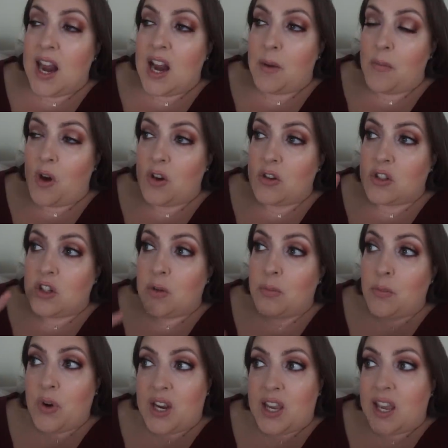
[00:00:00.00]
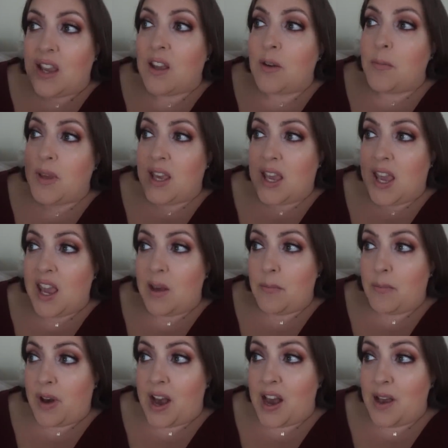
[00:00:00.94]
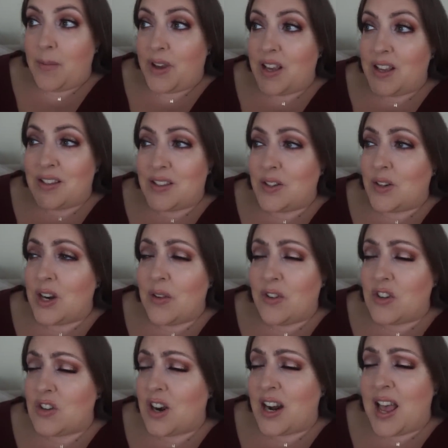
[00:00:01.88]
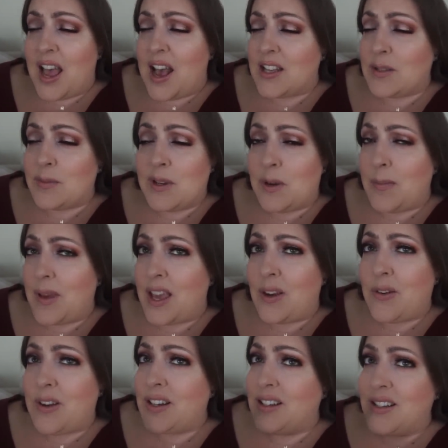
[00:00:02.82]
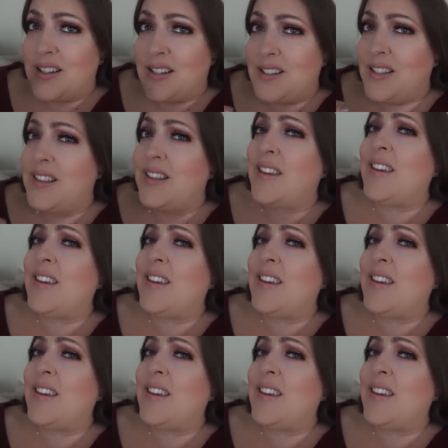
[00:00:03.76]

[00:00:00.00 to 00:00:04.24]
And I'm also bringing a pecan pie because don't even try to ask me to make one because,